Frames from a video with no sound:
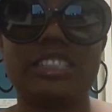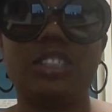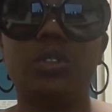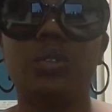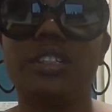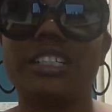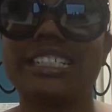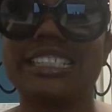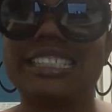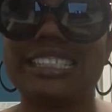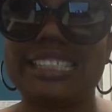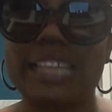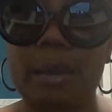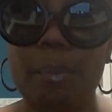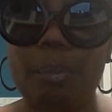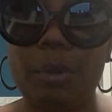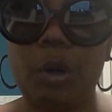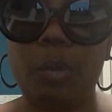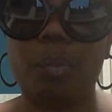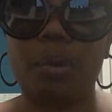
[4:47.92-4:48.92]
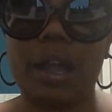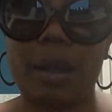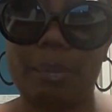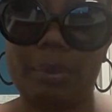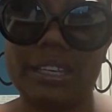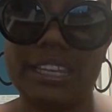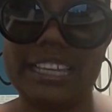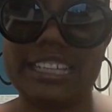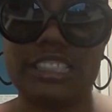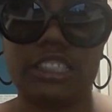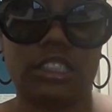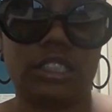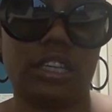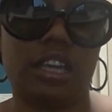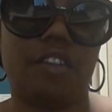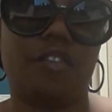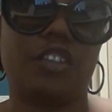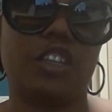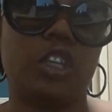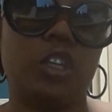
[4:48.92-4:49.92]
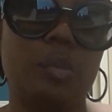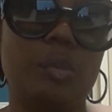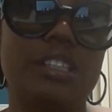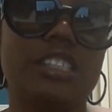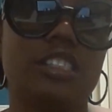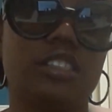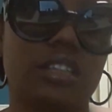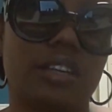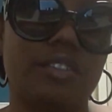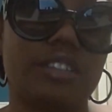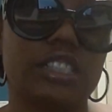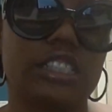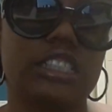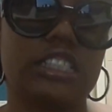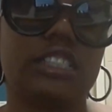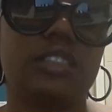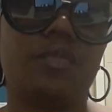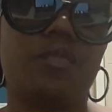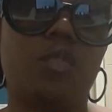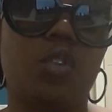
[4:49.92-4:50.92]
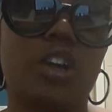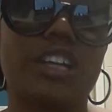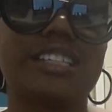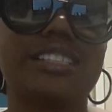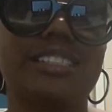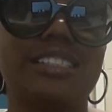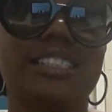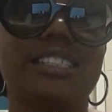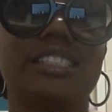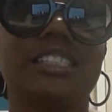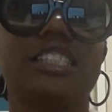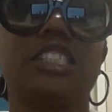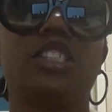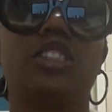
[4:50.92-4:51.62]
to the sample population of Human Services 460